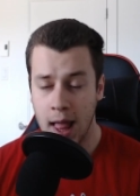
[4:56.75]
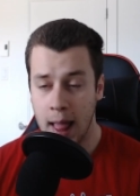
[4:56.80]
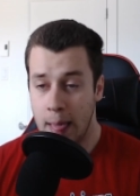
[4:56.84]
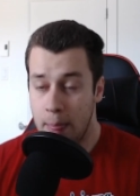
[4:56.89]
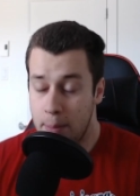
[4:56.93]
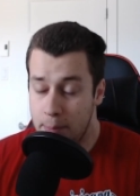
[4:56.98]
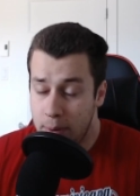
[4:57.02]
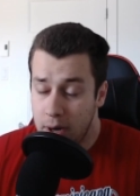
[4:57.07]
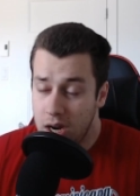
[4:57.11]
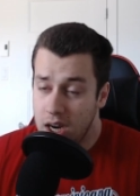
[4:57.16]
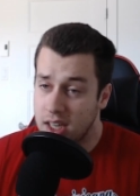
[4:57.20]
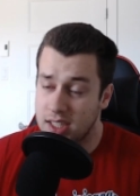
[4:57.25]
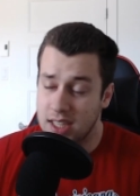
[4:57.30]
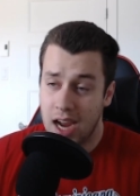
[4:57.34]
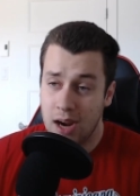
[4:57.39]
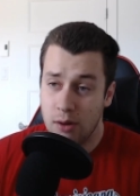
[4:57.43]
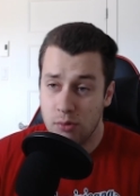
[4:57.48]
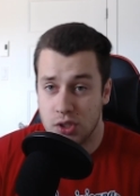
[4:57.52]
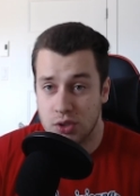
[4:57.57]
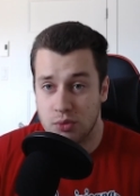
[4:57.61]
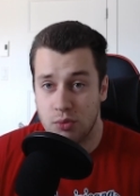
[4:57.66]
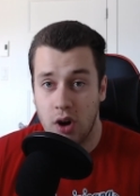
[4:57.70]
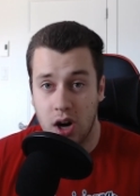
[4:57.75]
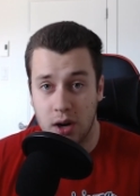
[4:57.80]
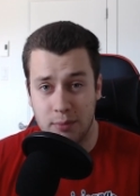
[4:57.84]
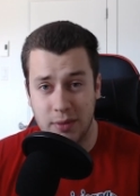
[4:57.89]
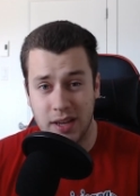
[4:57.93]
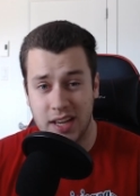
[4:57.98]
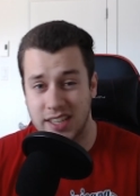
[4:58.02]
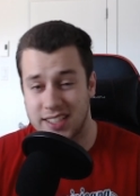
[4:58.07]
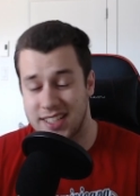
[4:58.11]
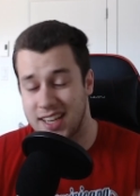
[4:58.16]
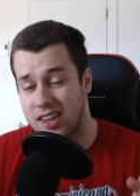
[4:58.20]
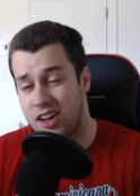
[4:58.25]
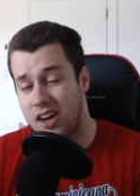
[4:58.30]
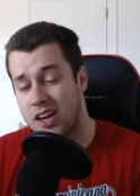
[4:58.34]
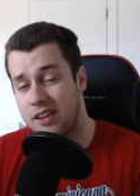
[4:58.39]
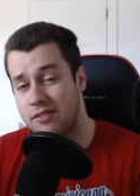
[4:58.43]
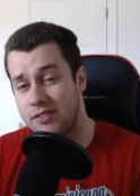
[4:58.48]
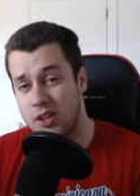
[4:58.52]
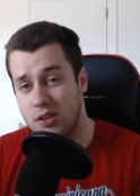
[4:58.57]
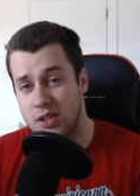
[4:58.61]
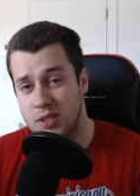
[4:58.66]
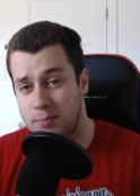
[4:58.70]
But I was wrong, because a lot
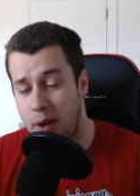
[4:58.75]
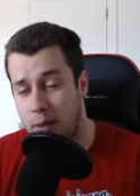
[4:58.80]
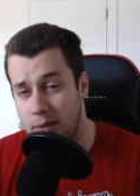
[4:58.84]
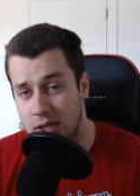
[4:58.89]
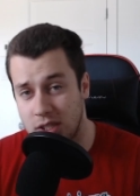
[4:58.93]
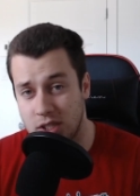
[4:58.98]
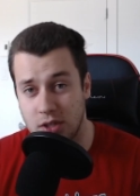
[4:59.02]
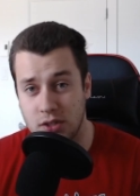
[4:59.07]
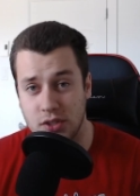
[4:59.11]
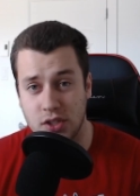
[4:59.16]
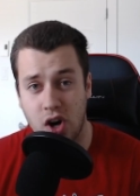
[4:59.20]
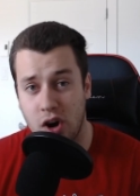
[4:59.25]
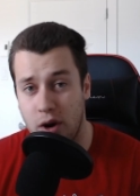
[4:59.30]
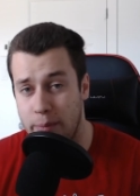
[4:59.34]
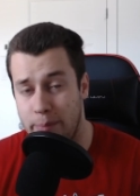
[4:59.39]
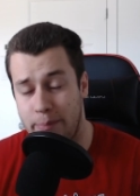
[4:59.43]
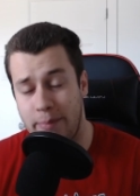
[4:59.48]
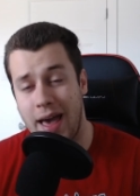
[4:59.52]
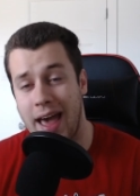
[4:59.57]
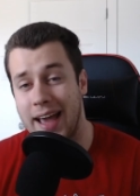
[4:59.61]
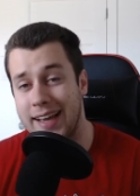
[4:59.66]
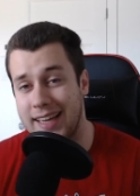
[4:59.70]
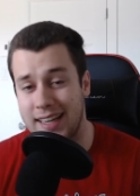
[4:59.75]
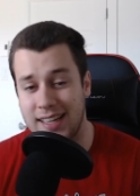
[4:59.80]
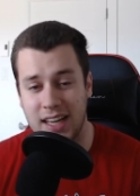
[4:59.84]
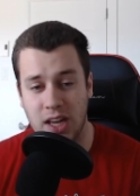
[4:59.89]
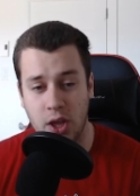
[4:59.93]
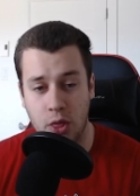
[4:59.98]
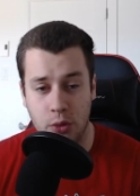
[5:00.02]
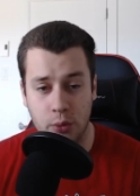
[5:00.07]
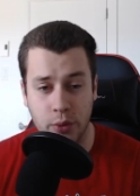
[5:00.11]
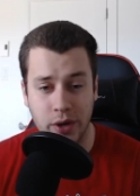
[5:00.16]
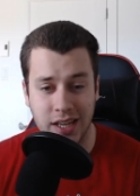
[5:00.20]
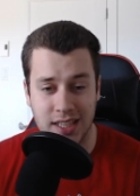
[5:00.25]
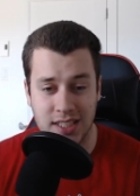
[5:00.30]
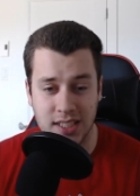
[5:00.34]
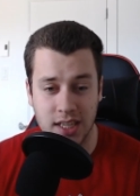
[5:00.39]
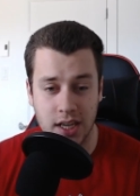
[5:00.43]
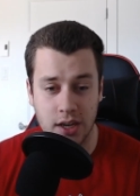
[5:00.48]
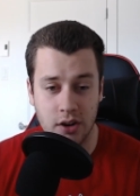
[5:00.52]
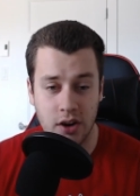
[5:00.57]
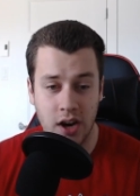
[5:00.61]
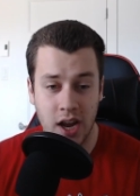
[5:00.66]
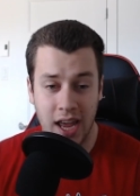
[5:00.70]
of those publishers are back at E three this
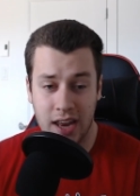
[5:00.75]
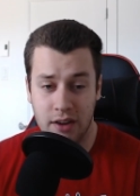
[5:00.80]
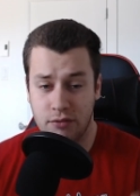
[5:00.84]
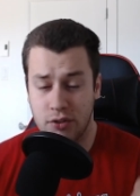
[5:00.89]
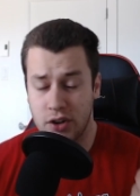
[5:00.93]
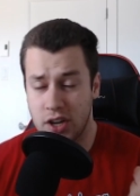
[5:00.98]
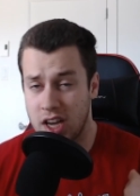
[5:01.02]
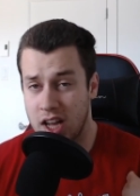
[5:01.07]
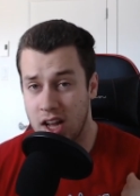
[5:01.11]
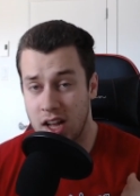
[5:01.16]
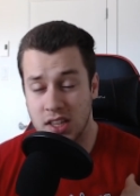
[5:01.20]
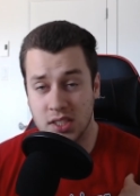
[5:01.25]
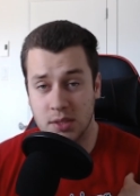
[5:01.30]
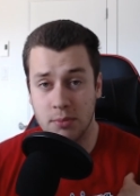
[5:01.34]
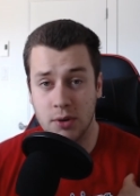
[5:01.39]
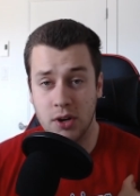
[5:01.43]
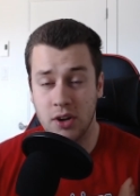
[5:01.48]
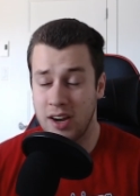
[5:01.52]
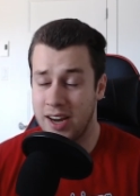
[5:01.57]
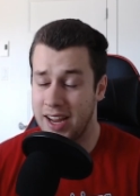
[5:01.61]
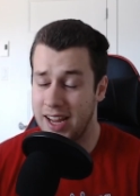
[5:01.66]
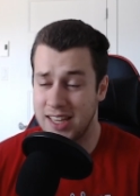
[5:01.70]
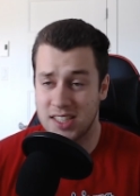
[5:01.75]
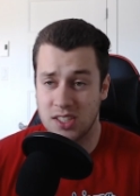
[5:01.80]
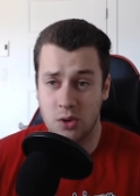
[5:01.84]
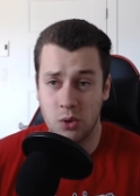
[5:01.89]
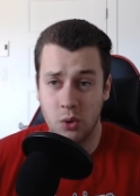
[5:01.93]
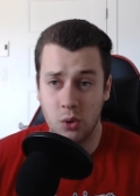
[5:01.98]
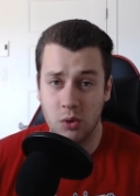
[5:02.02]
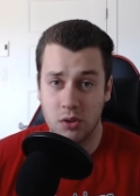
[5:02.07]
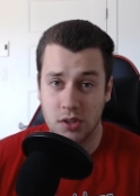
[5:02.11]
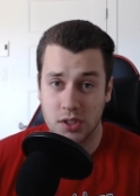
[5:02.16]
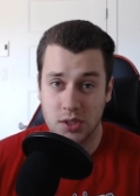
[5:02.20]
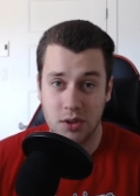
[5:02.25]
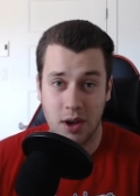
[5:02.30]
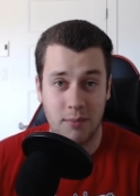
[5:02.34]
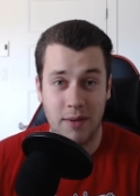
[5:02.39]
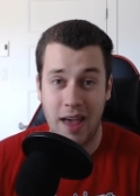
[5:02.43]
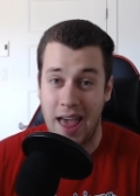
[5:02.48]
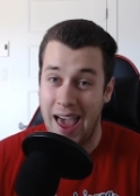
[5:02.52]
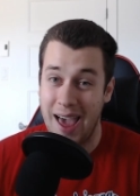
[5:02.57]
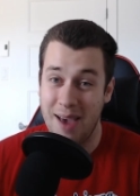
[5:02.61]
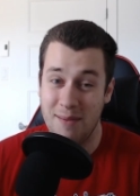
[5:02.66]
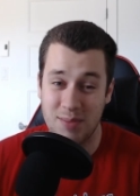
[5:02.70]
year, and for the consumer, it's cool, so I'm
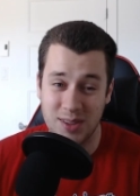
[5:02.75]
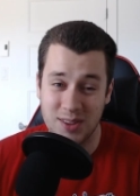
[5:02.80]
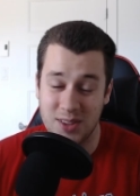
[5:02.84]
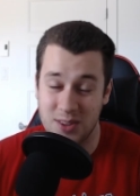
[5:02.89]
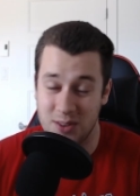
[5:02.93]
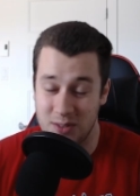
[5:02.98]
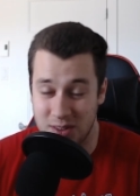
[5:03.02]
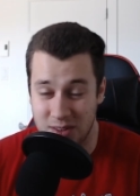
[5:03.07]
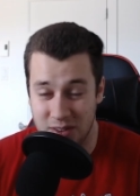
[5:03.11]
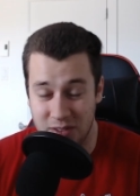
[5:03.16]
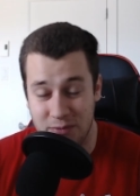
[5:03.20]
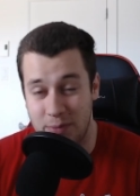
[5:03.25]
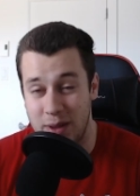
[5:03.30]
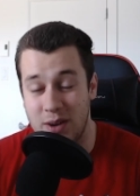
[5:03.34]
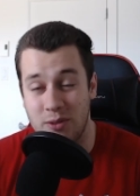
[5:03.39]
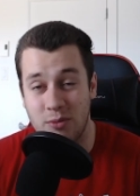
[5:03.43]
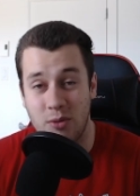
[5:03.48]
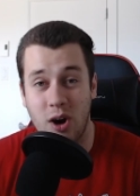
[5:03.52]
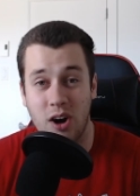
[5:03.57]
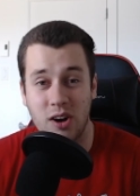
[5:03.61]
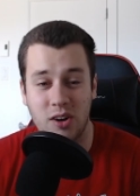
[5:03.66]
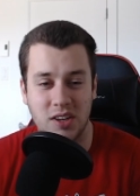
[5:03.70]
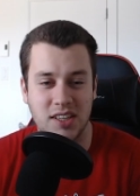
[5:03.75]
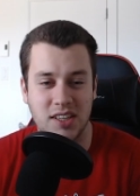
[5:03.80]
happy to, to have been wrong on